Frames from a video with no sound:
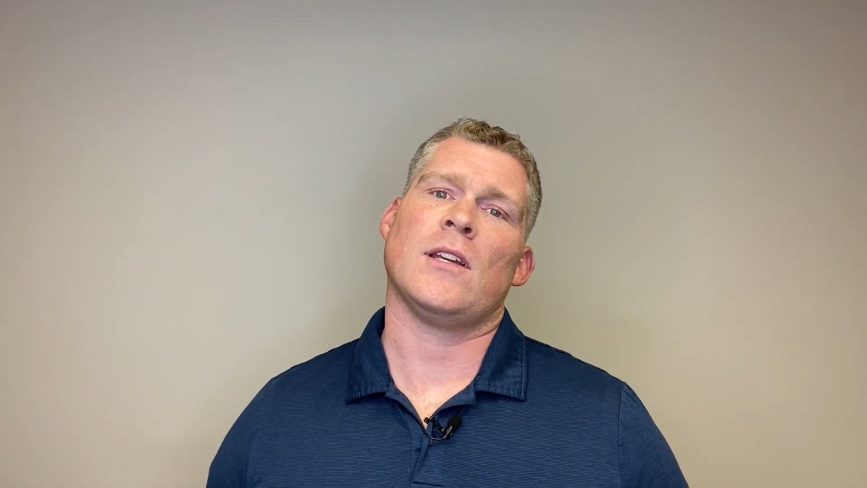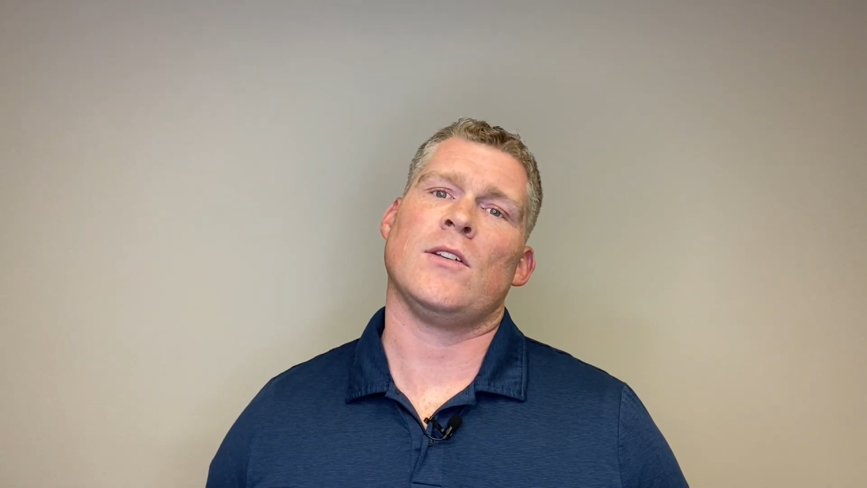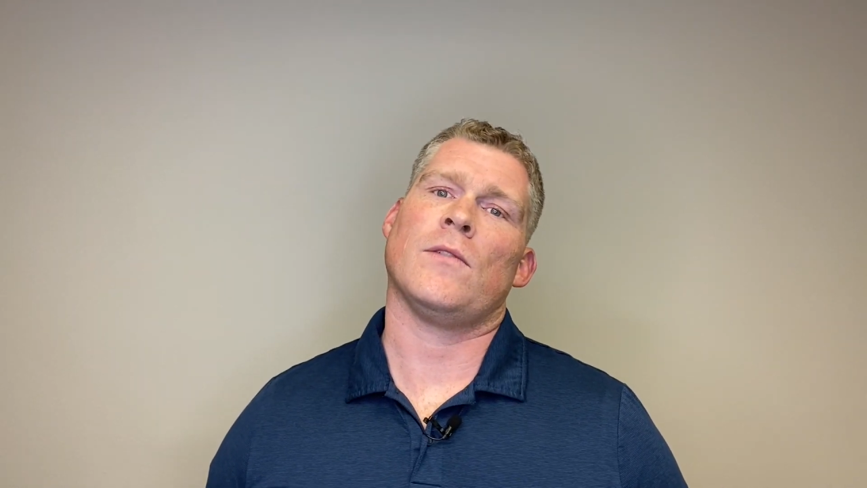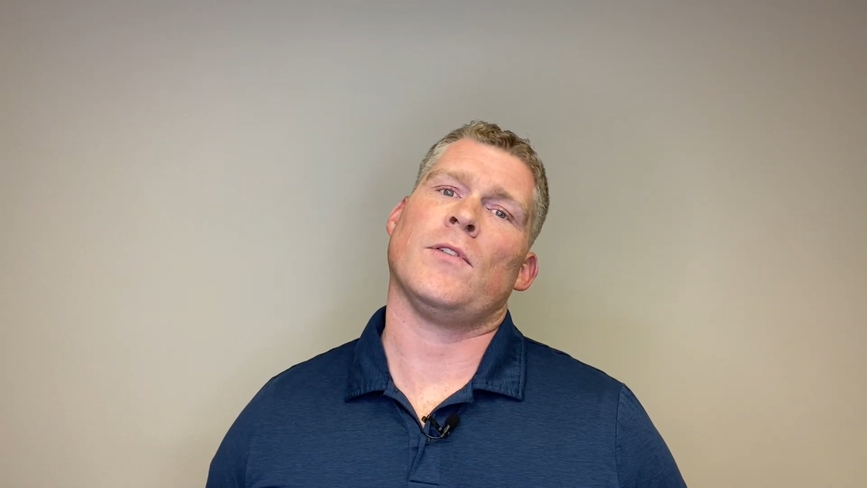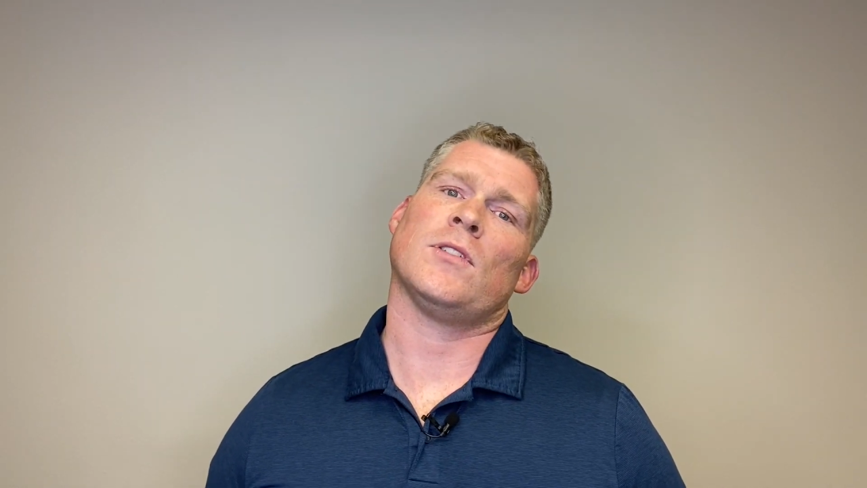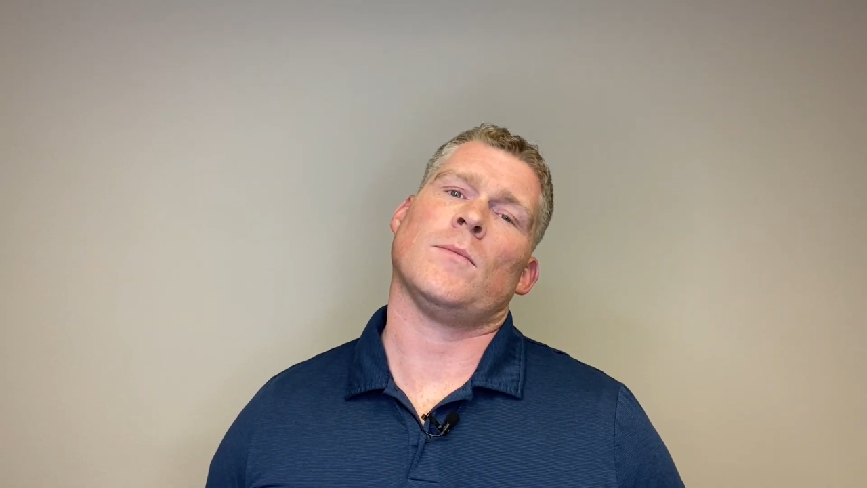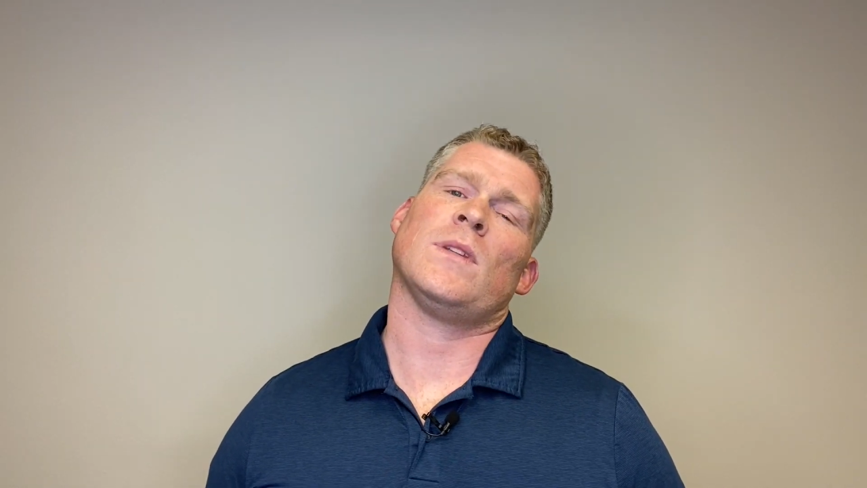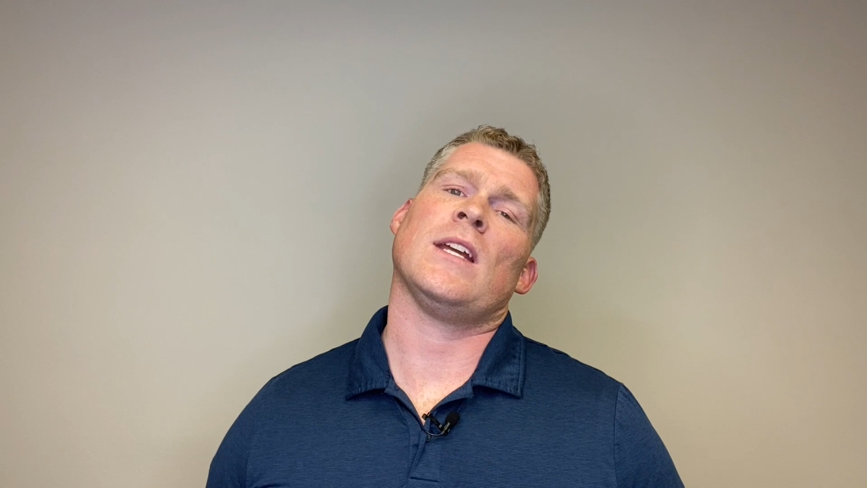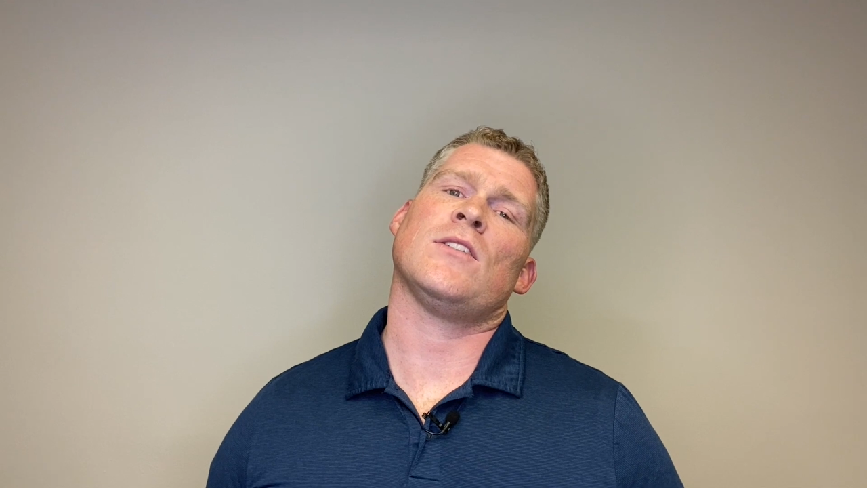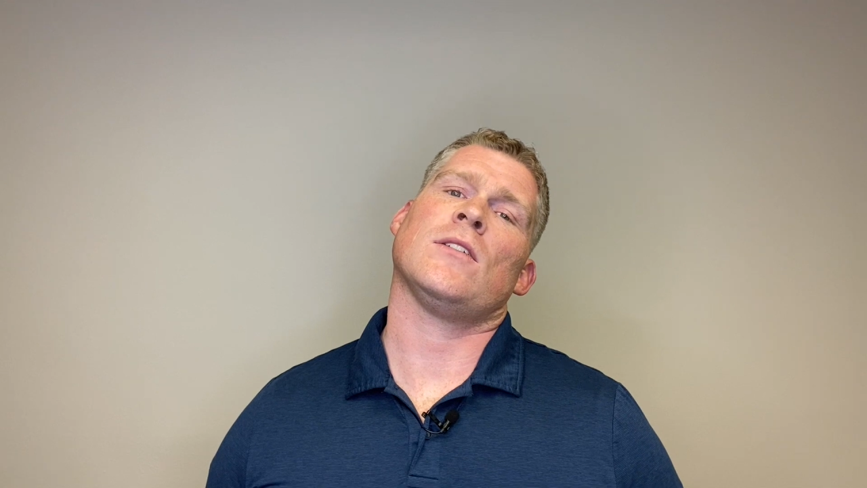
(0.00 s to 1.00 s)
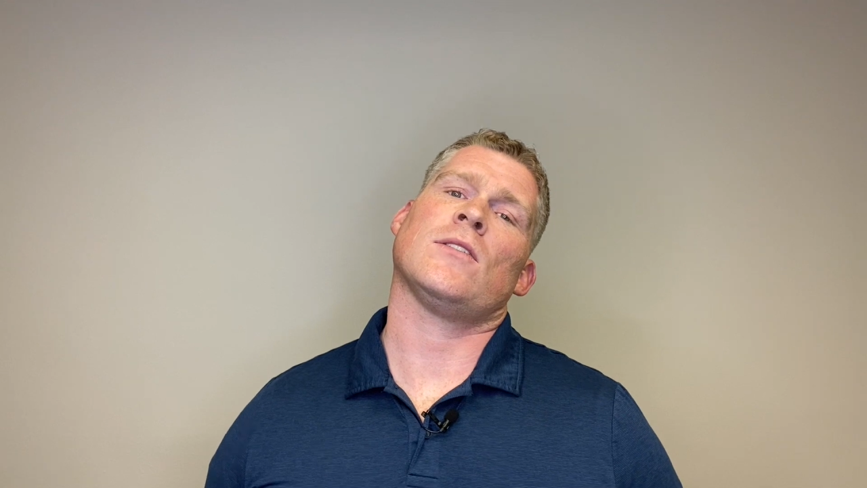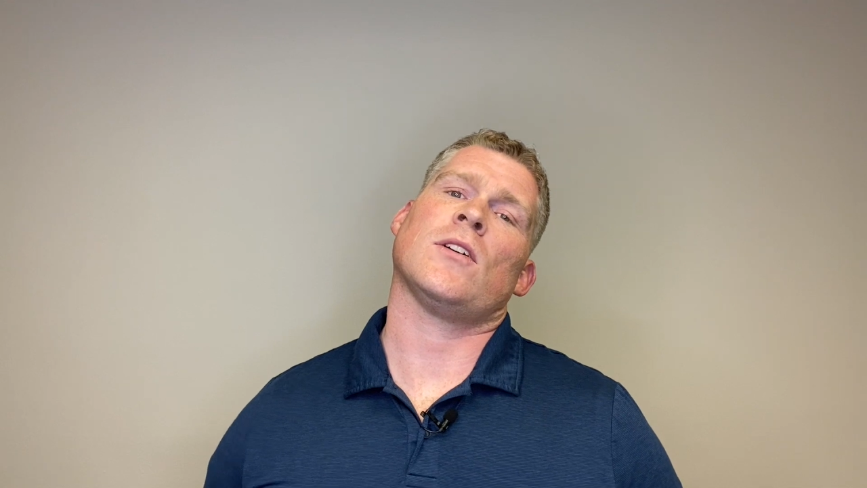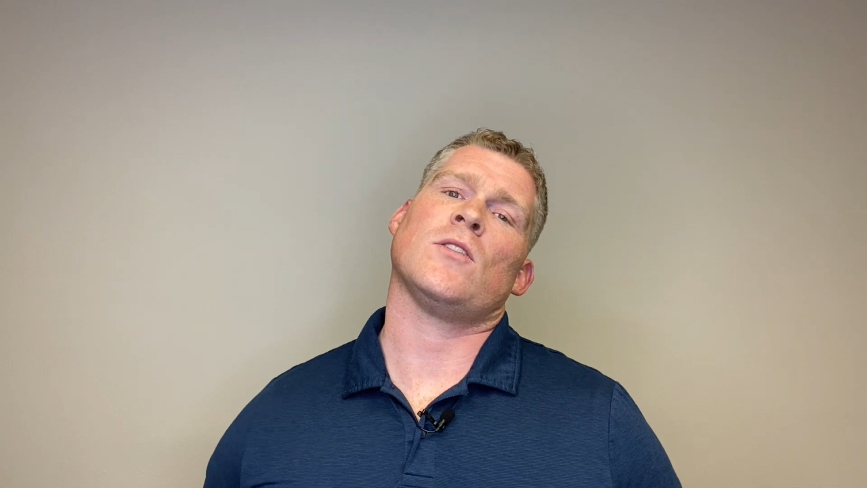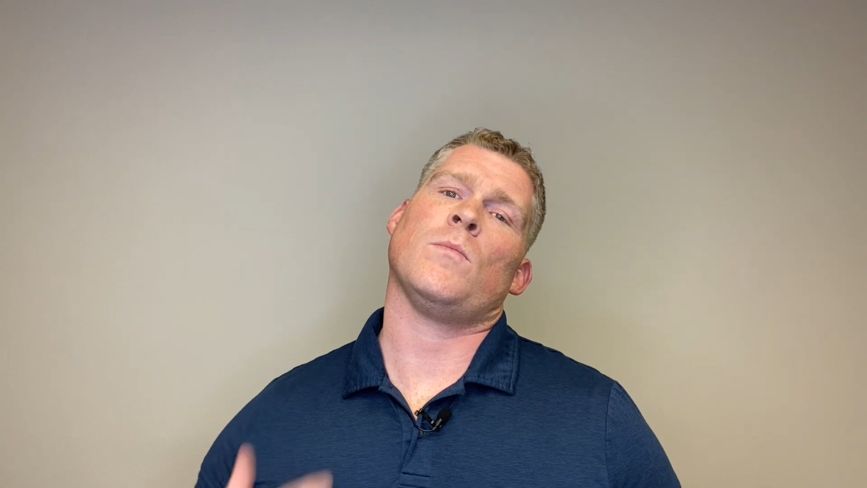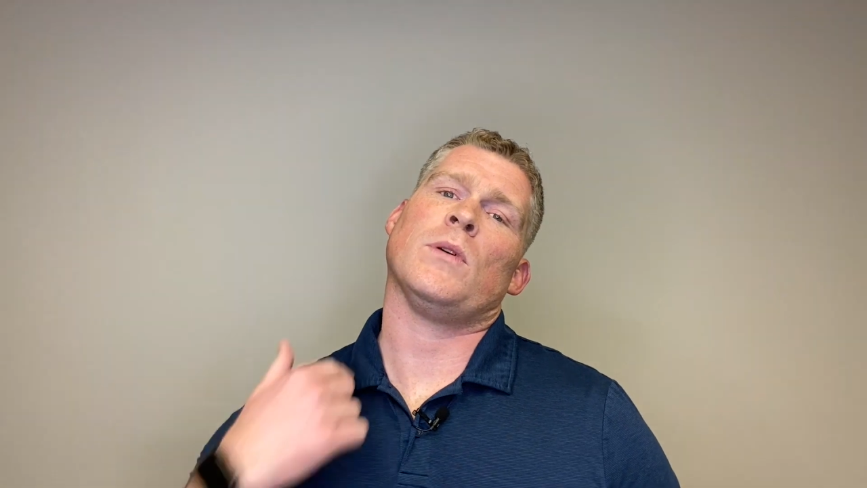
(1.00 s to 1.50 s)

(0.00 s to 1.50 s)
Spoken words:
you'll feel some tension start to